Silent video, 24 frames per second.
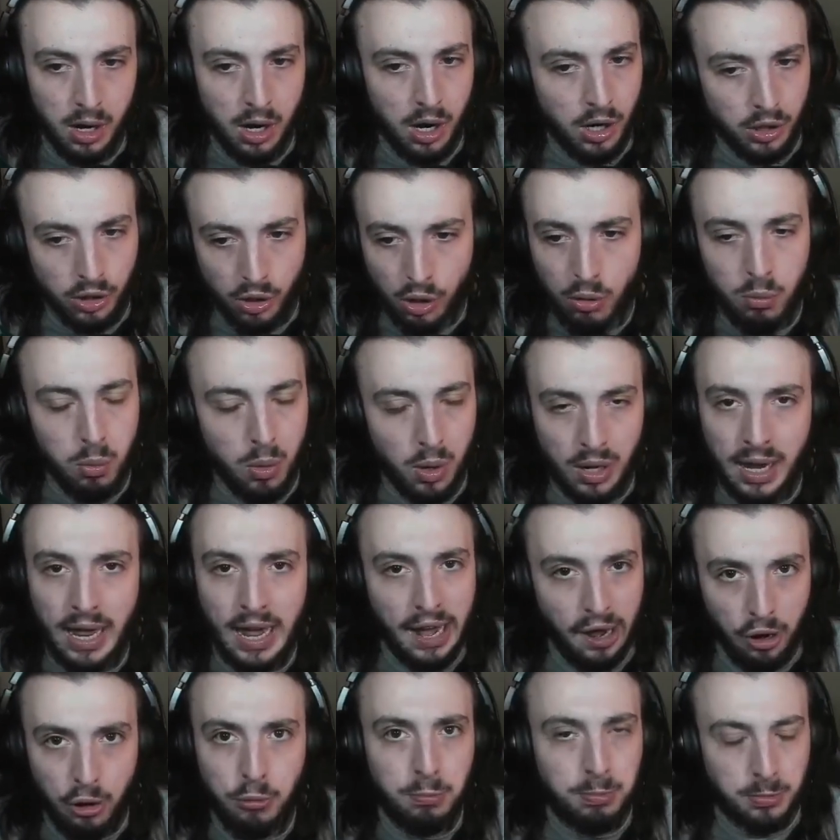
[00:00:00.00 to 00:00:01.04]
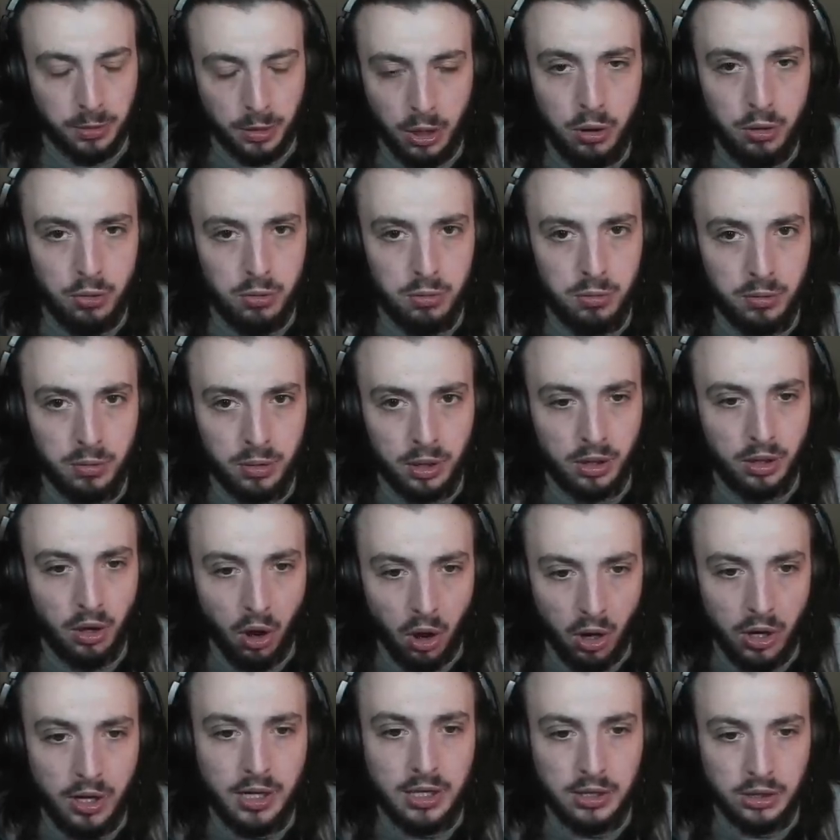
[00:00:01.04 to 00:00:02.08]
I don't want help though. Like
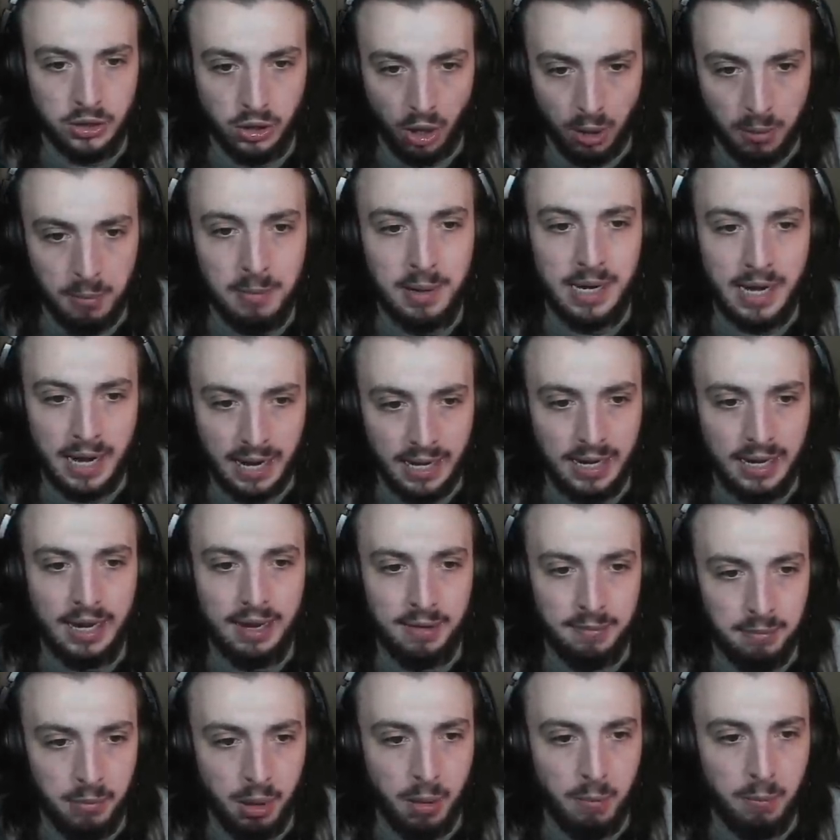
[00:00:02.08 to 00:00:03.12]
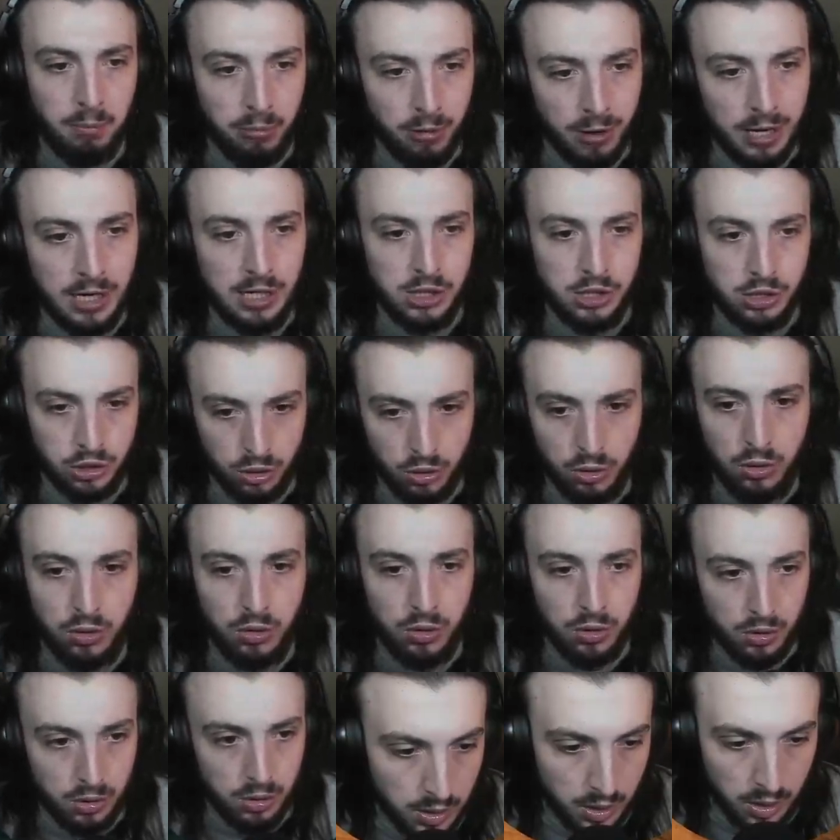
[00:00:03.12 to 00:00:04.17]
I can dominate him, I'm pretty
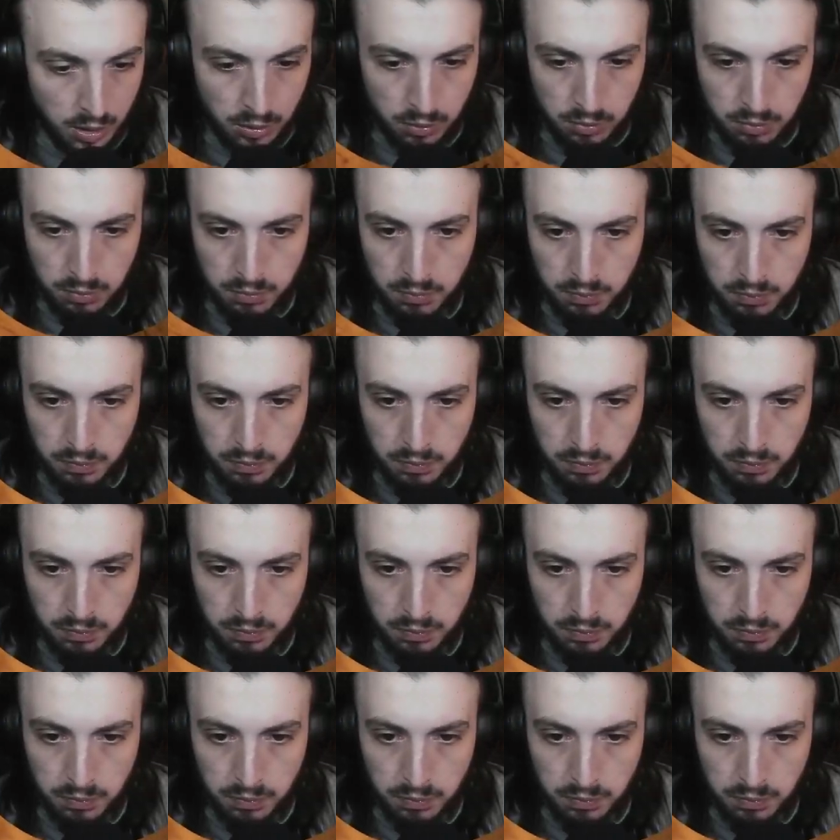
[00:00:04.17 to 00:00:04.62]
sure. Nope.